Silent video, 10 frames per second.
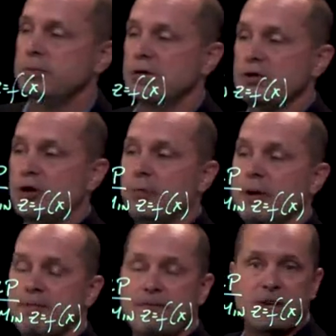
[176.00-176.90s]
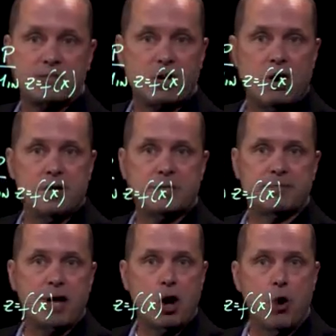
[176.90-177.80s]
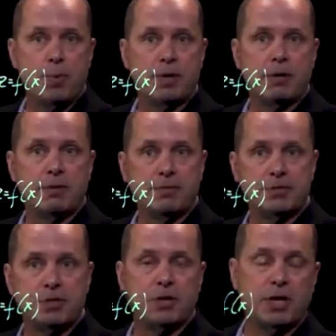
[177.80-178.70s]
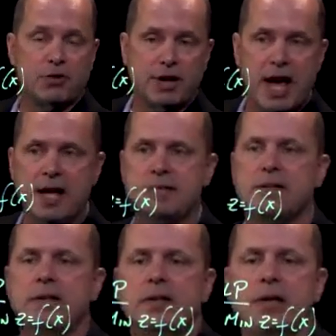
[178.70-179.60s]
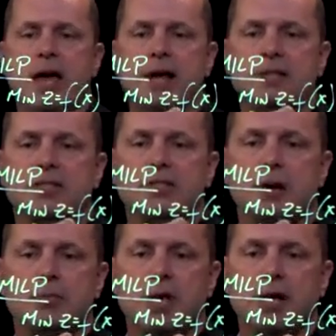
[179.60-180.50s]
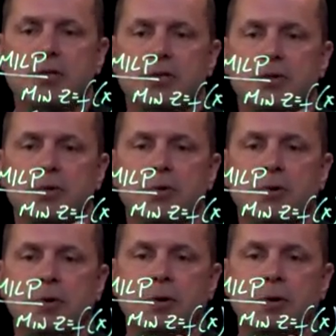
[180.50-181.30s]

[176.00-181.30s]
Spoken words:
plus there could be a fixed cost if I open a facility or not, and it's subject to